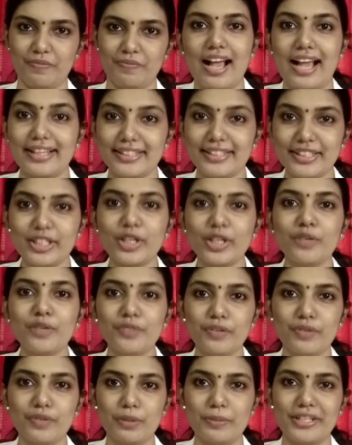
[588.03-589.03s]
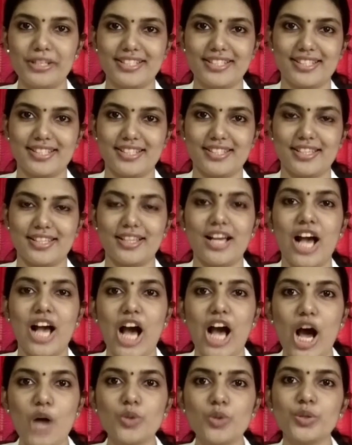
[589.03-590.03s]
And here we will be discussing
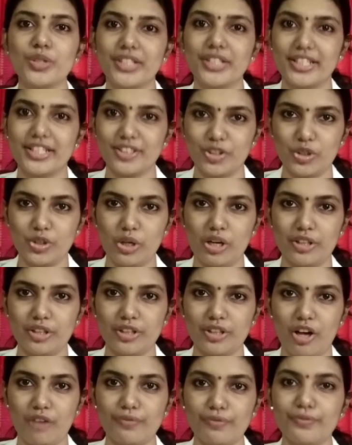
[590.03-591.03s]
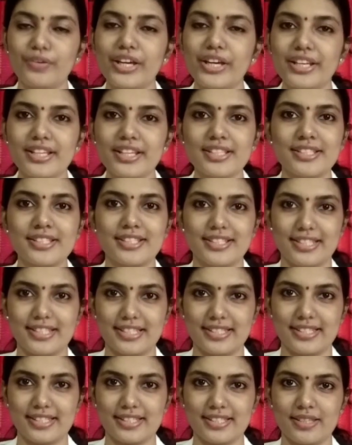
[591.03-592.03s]
how to get cured of various
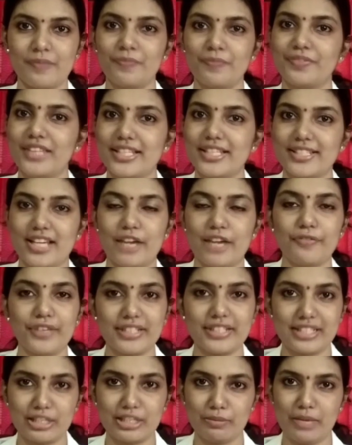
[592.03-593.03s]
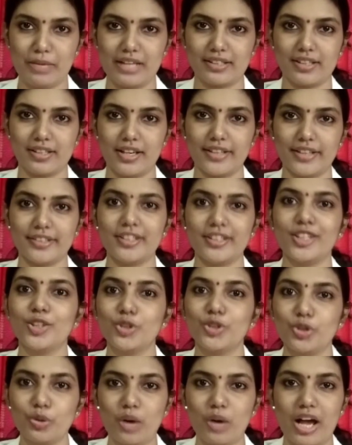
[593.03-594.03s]
diseases that are affecting mankind
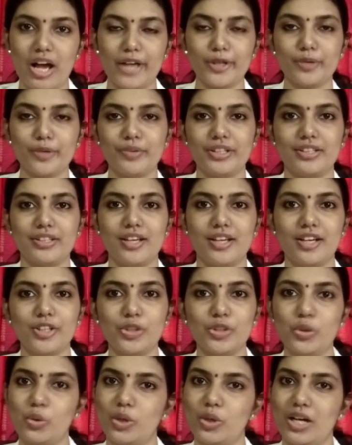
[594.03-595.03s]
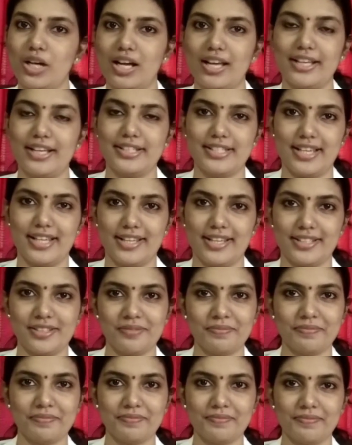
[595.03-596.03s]
through Ayurveda, yoga and diet.
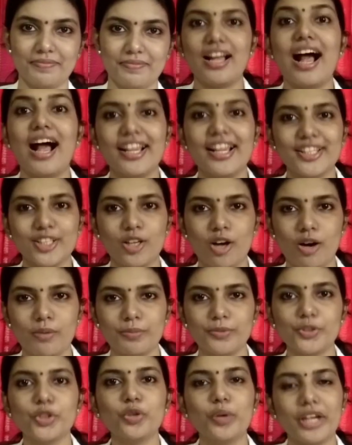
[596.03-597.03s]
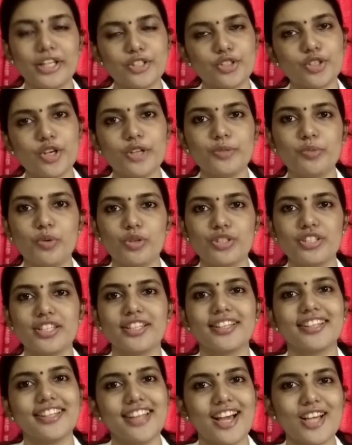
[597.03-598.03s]
I hope you enjoyed
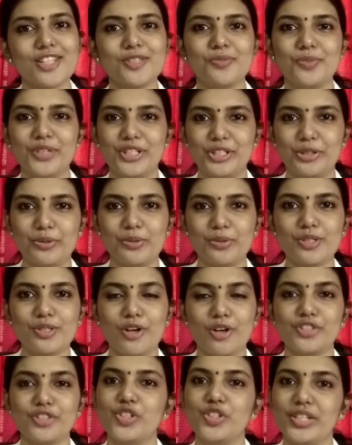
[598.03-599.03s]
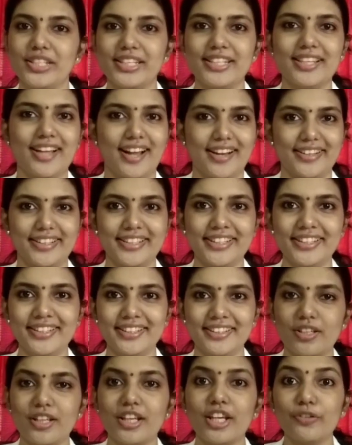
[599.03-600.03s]
watching last videos on GERD.
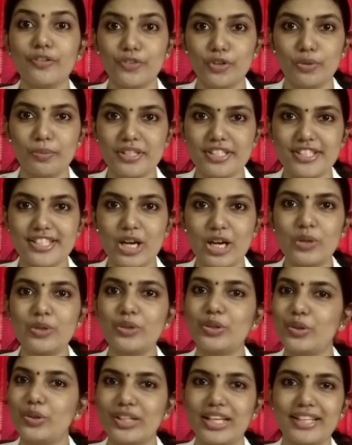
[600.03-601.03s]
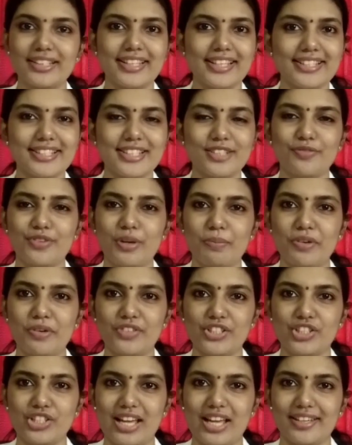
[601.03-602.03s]
If you missed out, you can get it from
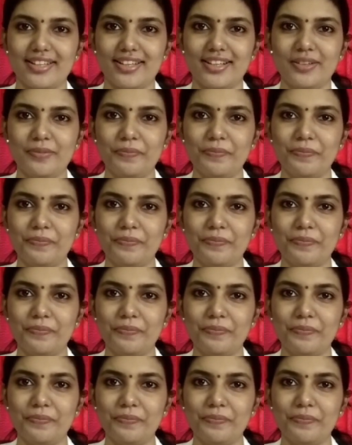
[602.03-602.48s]
our channel.